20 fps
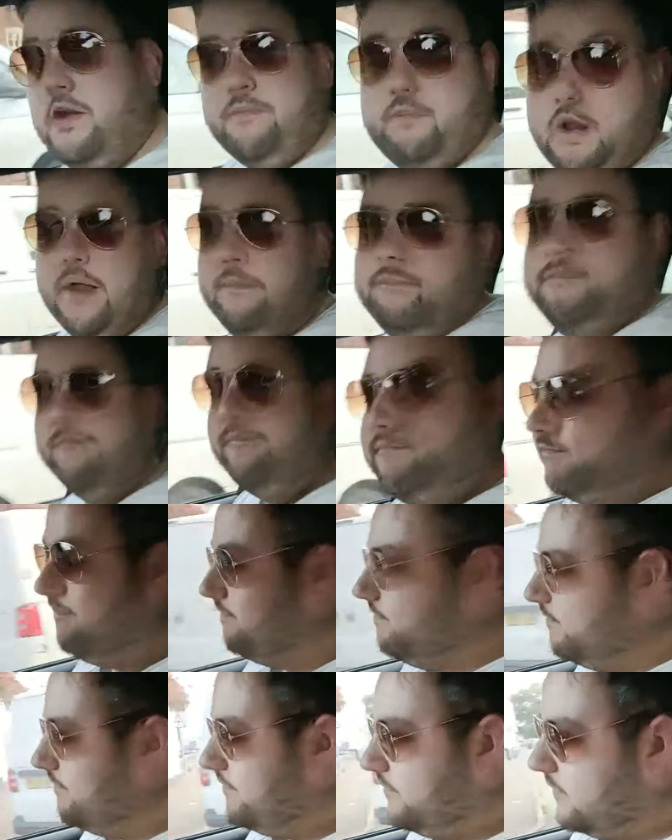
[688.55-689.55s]
Cupra
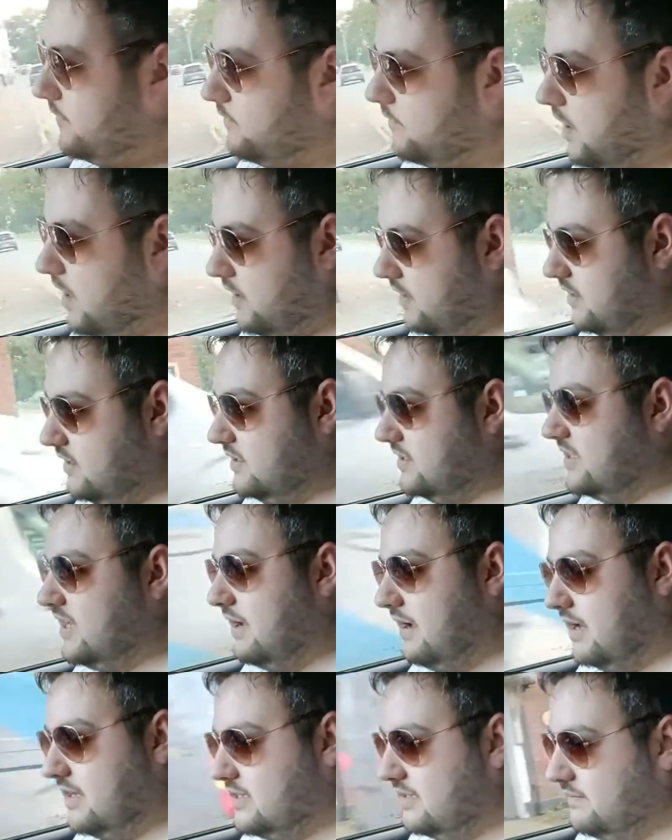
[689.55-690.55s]
rather than
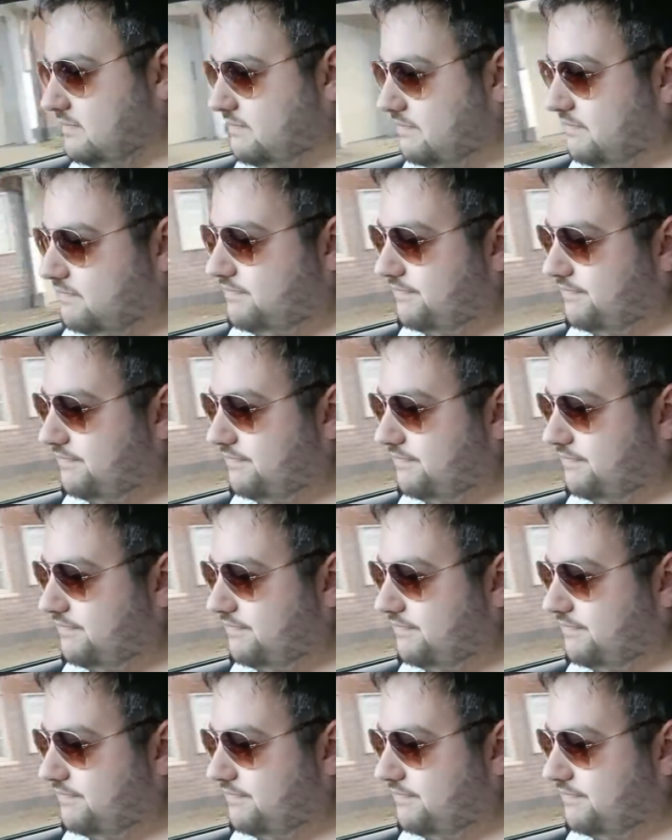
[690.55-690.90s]
Seat.